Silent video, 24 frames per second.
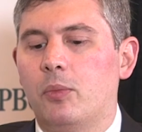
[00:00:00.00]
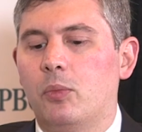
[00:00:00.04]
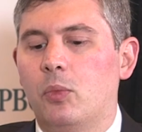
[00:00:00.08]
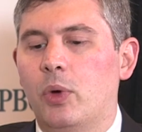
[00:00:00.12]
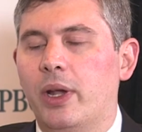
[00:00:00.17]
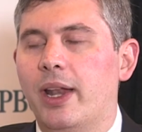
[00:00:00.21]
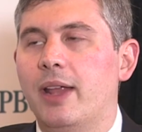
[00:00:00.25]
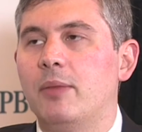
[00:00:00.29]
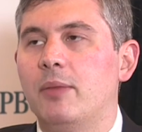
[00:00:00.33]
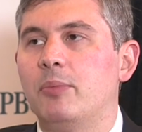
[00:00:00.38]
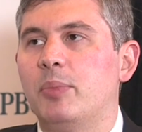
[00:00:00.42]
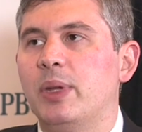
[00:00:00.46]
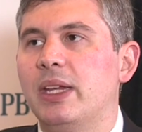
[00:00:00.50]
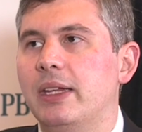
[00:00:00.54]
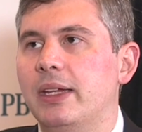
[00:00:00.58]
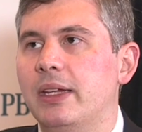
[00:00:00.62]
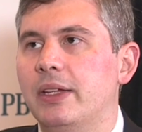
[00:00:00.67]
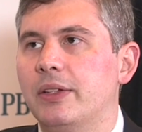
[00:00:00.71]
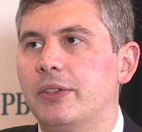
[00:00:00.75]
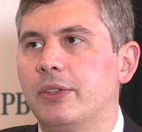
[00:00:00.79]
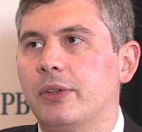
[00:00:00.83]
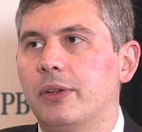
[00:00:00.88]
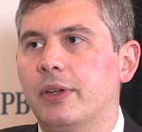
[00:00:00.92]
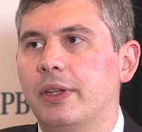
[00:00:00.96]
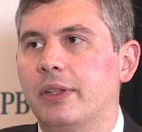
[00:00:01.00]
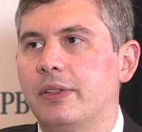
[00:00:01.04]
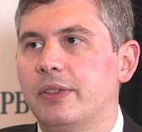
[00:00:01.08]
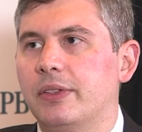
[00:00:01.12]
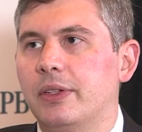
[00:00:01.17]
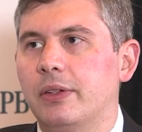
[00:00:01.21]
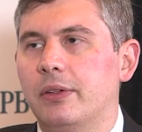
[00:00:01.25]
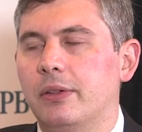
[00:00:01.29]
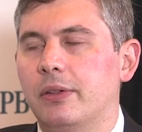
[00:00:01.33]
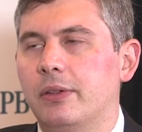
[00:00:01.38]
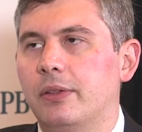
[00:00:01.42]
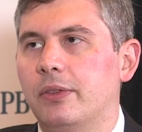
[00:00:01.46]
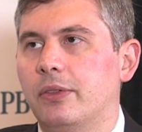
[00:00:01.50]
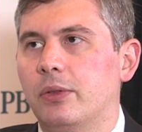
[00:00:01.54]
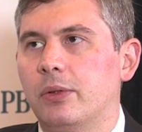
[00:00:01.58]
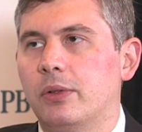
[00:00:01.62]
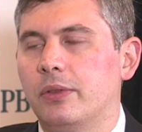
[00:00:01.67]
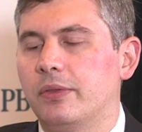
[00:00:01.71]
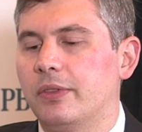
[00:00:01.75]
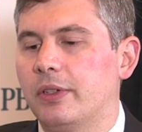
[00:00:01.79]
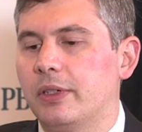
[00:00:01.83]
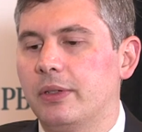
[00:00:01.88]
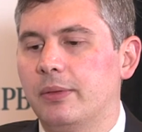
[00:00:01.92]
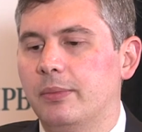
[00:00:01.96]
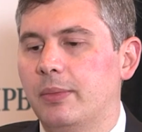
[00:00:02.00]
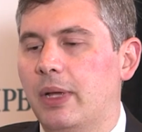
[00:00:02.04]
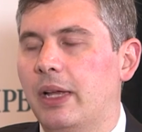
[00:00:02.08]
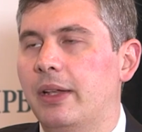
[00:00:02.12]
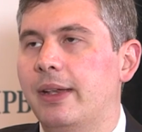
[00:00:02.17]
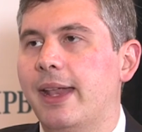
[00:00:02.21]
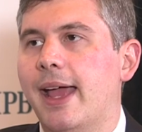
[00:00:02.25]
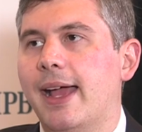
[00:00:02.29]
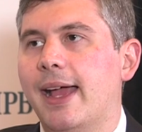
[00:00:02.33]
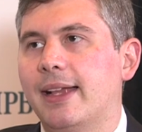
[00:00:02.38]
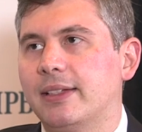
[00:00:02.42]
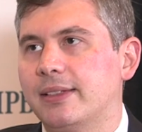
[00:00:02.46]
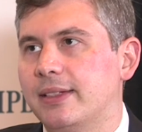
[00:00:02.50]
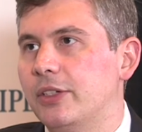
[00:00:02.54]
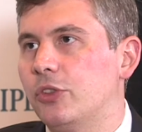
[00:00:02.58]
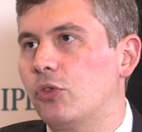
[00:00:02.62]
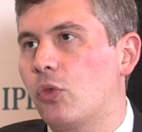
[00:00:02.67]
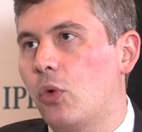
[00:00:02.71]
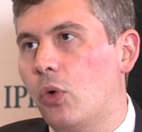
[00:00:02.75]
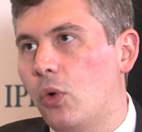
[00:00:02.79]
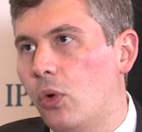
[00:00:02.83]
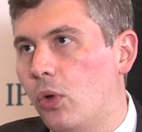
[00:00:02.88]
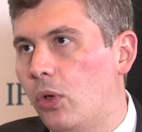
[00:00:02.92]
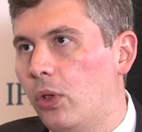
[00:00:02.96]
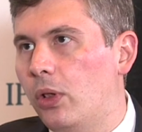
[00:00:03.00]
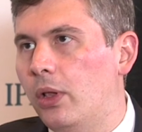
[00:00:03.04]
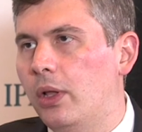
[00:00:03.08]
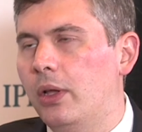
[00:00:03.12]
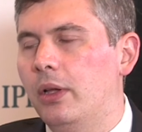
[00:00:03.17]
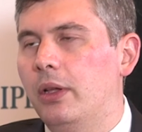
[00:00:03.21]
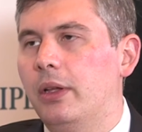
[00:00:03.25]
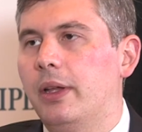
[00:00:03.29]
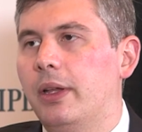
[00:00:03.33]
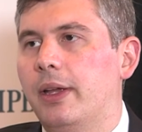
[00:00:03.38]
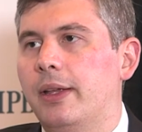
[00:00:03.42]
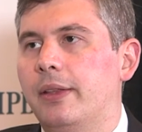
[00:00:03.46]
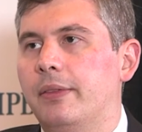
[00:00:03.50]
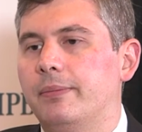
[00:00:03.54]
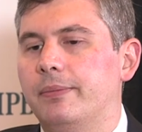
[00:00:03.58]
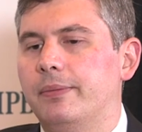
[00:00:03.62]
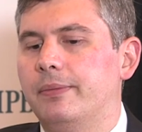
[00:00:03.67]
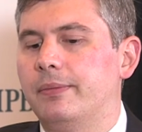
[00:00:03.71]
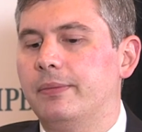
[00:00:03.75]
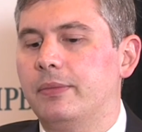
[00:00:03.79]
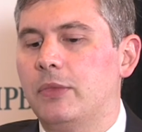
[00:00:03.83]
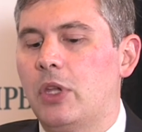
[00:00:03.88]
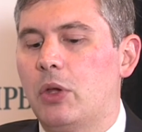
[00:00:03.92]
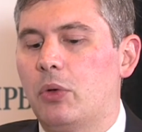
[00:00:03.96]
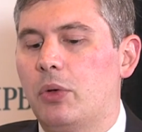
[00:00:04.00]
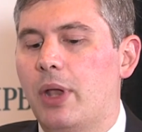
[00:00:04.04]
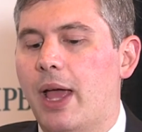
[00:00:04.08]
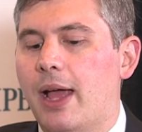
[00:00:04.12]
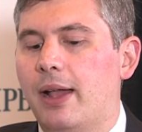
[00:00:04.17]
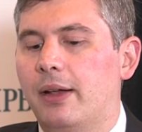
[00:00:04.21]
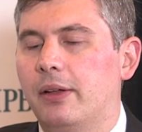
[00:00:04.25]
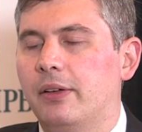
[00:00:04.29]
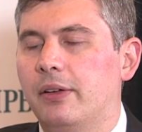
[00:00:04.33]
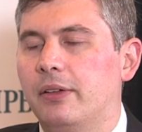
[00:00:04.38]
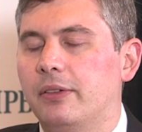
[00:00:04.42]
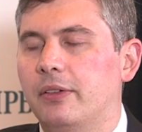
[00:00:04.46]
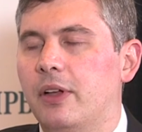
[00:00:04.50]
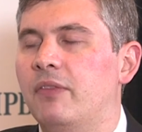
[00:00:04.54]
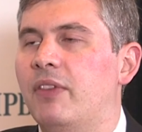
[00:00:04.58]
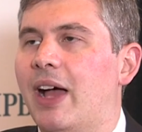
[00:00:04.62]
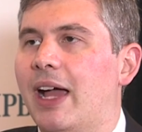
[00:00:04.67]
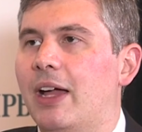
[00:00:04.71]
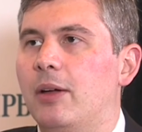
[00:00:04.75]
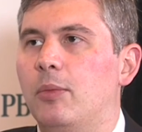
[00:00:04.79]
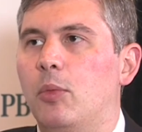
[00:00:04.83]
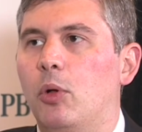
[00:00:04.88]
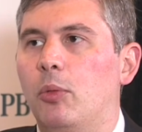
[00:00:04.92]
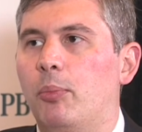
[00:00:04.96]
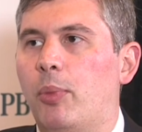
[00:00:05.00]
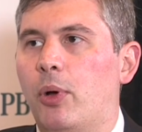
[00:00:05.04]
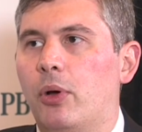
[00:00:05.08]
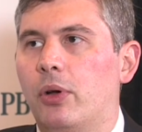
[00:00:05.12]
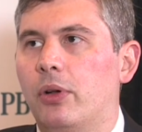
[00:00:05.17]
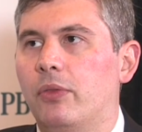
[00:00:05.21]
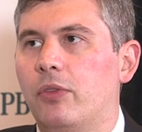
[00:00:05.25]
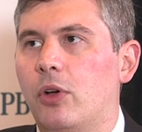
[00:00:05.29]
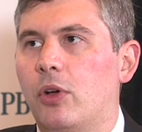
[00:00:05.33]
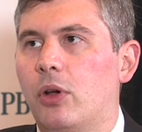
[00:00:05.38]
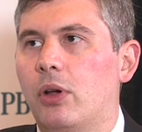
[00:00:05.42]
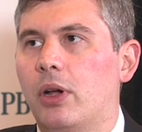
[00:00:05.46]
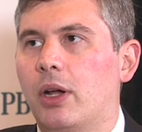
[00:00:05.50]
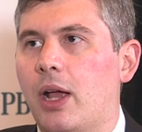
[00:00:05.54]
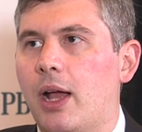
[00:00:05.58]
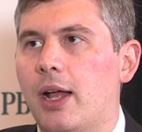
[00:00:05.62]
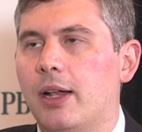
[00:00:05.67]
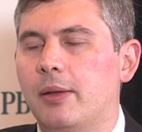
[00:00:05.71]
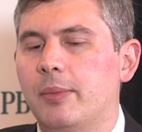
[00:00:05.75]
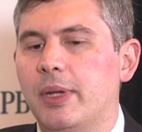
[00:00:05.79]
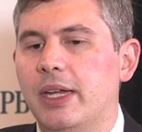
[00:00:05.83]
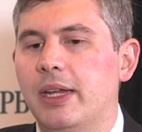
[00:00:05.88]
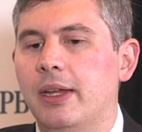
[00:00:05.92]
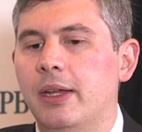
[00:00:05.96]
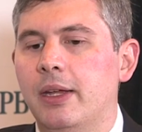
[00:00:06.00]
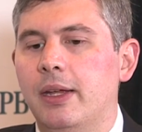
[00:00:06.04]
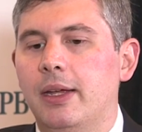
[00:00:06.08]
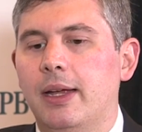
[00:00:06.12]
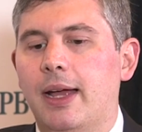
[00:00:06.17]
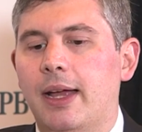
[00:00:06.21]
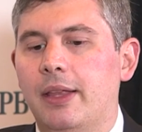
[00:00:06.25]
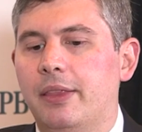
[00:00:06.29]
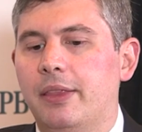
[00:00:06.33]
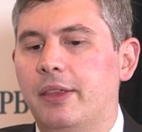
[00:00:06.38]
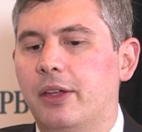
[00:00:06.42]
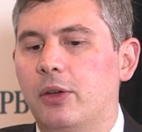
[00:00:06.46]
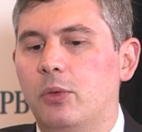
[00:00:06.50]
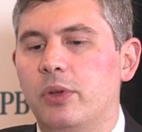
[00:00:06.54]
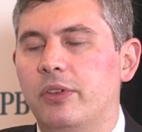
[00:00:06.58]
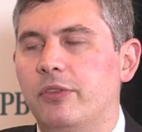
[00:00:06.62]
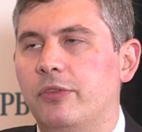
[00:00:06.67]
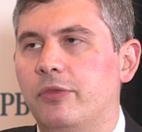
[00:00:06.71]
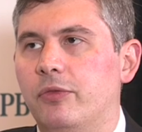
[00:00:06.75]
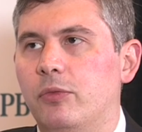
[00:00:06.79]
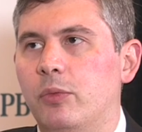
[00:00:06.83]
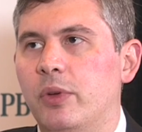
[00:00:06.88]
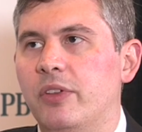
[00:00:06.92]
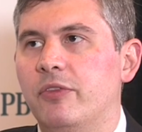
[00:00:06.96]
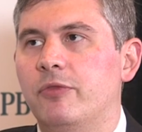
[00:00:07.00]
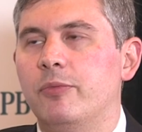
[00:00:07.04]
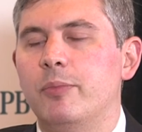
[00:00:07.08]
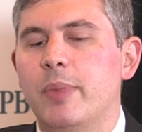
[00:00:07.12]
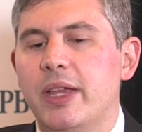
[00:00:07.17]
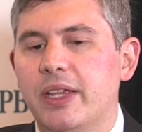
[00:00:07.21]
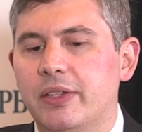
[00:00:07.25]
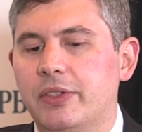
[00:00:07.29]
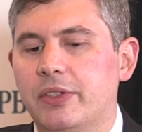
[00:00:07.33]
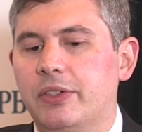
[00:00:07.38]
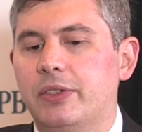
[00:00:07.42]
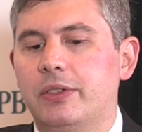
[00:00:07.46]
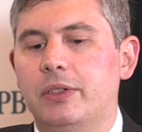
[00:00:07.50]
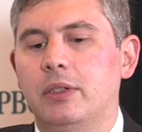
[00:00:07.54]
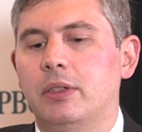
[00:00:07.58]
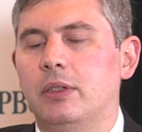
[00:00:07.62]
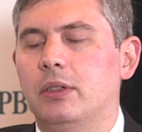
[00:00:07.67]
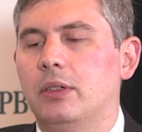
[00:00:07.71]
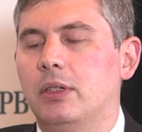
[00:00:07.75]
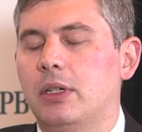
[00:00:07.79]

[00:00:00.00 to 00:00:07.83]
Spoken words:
When NPEs are considered sort of a nasty troll and, you know, not a viable part of our economy, I think we've missed,